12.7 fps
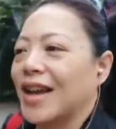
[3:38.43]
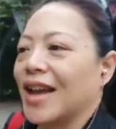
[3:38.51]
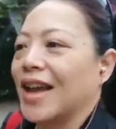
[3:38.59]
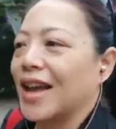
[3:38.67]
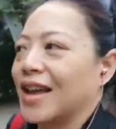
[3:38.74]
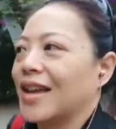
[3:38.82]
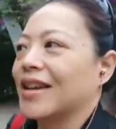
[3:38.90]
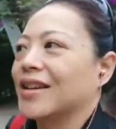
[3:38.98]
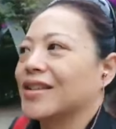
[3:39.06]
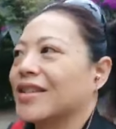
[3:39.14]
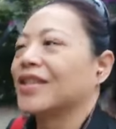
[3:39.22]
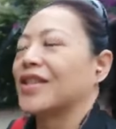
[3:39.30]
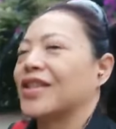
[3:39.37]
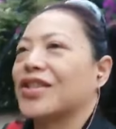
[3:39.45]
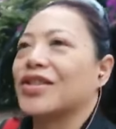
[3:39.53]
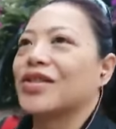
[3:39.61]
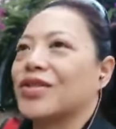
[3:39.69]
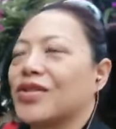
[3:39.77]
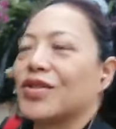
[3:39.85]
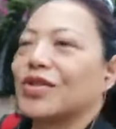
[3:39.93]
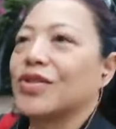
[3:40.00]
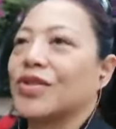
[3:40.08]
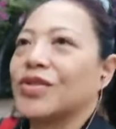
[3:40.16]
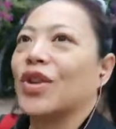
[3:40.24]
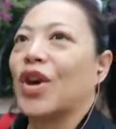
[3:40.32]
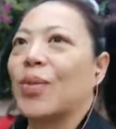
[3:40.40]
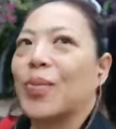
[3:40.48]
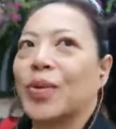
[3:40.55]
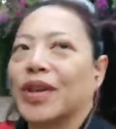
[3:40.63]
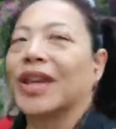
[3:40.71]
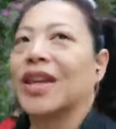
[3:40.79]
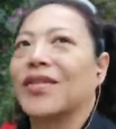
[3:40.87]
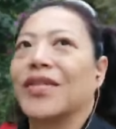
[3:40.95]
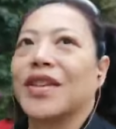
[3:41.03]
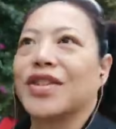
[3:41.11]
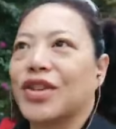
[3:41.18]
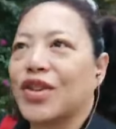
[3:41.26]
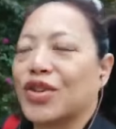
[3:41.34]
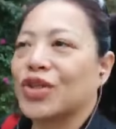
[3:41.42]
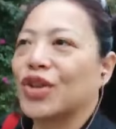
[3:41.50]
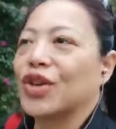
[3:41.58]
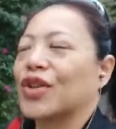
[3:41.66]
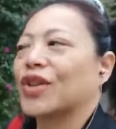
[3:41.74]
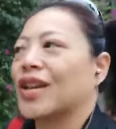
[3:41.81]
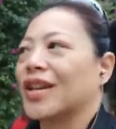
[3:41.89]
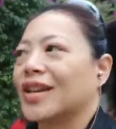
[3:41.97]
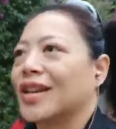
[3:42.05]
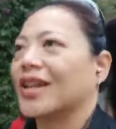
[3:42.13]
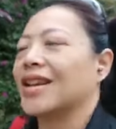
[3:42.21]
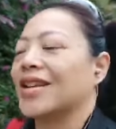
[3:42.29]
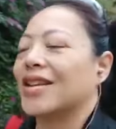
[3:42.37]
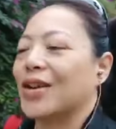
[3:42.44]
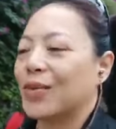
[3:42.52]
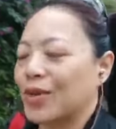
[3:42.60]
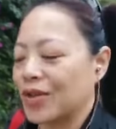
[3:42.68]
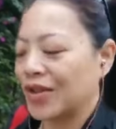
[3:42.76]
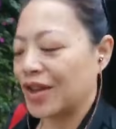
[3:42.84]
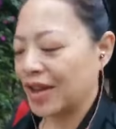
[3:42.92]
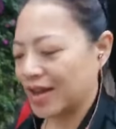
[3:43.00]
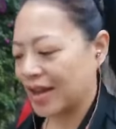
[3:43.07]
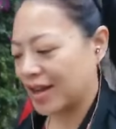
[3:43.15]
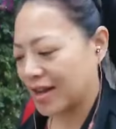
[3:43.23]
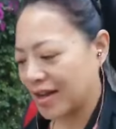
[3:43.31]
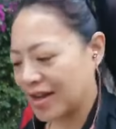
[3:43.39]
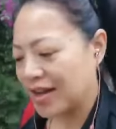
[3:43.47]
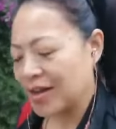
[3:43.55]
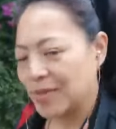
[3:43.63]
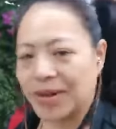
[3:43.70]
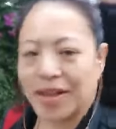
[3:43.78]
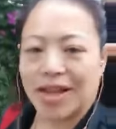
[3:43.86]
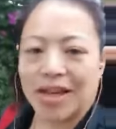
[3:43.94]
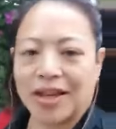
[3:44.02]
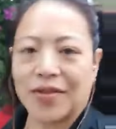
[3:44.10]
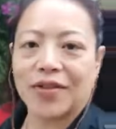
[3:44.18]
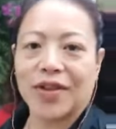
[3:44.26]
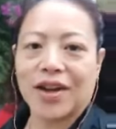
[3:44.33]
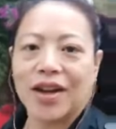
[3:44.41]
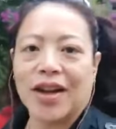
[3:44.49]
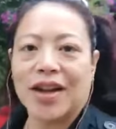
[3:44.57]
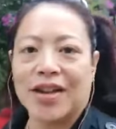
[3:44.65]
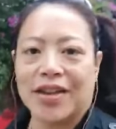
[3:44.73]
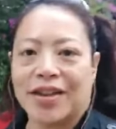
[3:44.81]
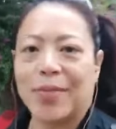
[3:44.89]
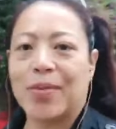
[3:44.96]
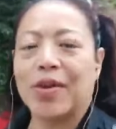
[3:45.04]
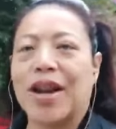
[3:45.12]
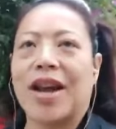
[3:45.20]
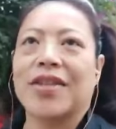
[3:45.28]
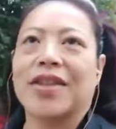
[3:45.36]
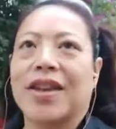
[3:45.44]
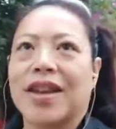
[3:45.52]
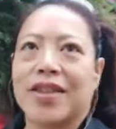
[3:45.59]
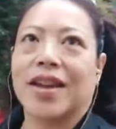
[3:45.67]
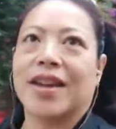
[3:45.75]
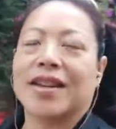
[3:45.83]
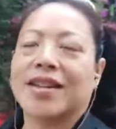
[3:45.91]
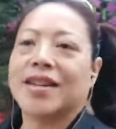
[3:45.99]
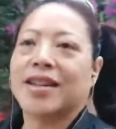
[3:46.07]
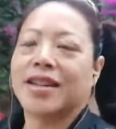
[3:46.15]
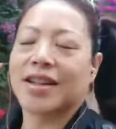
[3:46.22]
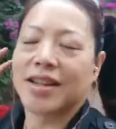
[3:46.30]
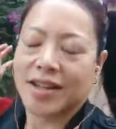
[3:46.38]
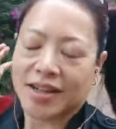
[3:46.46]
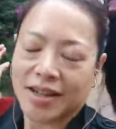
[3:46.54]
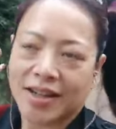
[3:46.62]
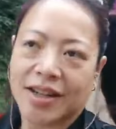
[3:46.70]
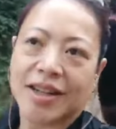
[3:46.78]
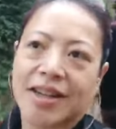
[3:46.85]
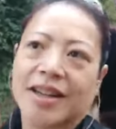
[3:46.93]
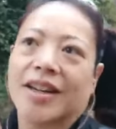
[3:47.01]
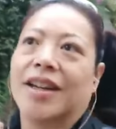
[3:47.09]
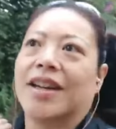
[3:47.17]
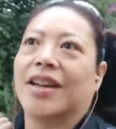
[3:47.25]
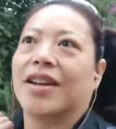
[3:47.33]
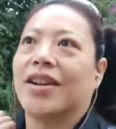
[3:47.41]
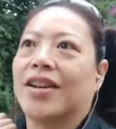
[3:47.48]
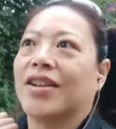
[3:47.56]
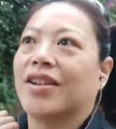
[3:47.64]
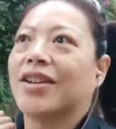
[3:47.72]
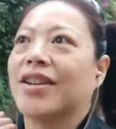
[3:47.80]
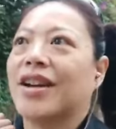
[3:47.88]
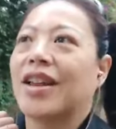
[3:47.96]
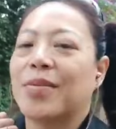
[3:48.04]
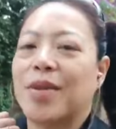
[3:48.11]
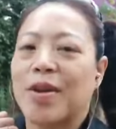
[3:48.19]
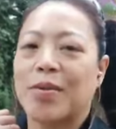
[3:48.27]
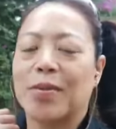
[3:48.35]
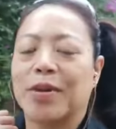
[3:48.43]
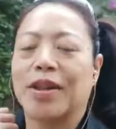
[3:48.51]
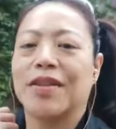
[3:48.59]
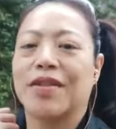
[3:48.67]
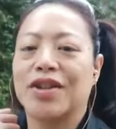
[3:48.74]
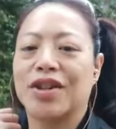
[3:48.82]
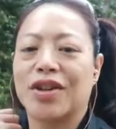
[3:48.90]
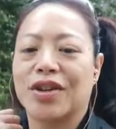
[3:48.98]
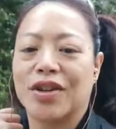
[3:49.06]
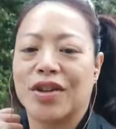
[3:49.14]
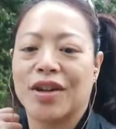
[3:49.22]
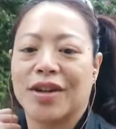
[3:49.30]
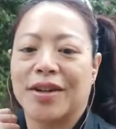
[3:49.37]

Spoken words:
and they just don't believe, and they're so certain in what they believe that they put out there, that, you know, other people believe it too.